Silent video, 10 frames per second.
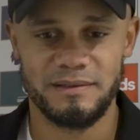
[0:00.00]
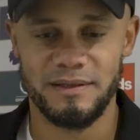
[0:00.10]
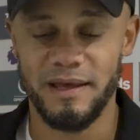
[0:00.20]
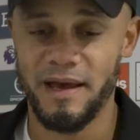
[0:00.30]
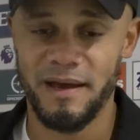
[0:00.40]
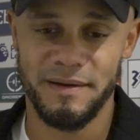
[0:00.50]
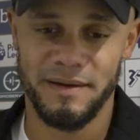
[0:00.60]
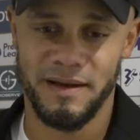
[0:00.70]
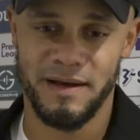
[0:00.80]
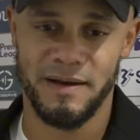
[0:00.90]
Yeah,
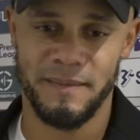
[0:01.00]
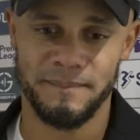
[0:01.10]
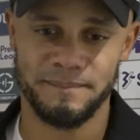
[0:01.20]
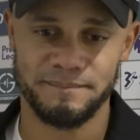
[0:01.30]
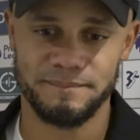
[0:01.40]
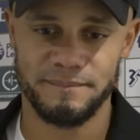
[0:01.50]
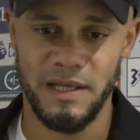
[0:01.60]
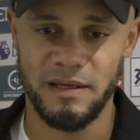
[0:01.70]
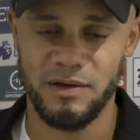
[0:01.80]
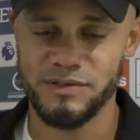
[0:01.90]
um,
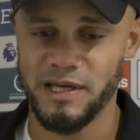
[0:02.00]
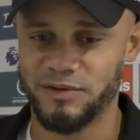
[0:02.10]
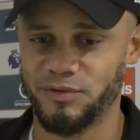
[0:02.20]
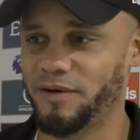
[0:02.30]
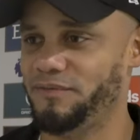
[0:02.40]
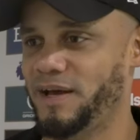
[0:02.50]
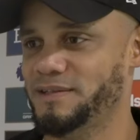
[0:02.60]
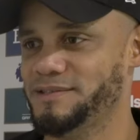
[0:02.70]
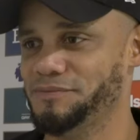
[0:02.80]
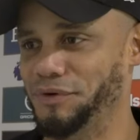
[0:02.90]
it goes out to our
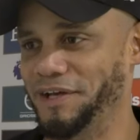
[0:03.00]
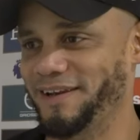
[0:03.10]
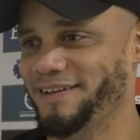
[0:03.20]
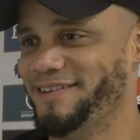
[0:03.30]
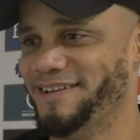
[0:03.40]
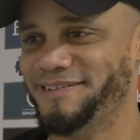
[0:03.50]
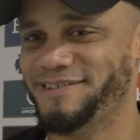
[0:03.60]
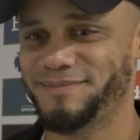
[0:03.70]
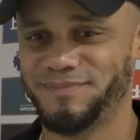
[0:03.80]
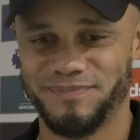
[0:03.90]
fans. Really,
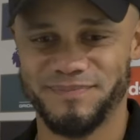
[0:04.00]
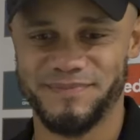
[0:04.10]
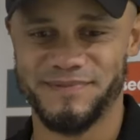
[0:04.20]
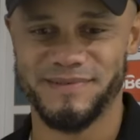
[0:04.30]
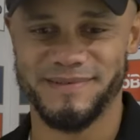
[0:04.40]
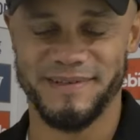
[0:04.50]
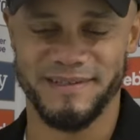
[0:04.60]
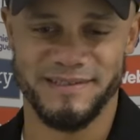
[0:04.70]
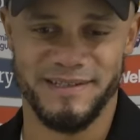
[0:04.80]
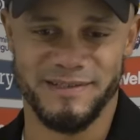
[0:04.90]
that's
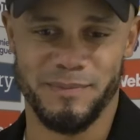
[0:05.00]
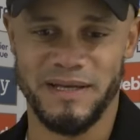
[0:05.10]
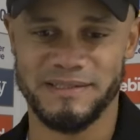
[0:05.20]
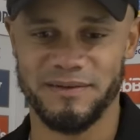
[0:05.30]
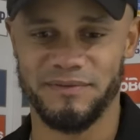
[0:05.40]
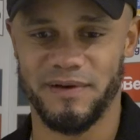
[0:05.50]
that's that's massive.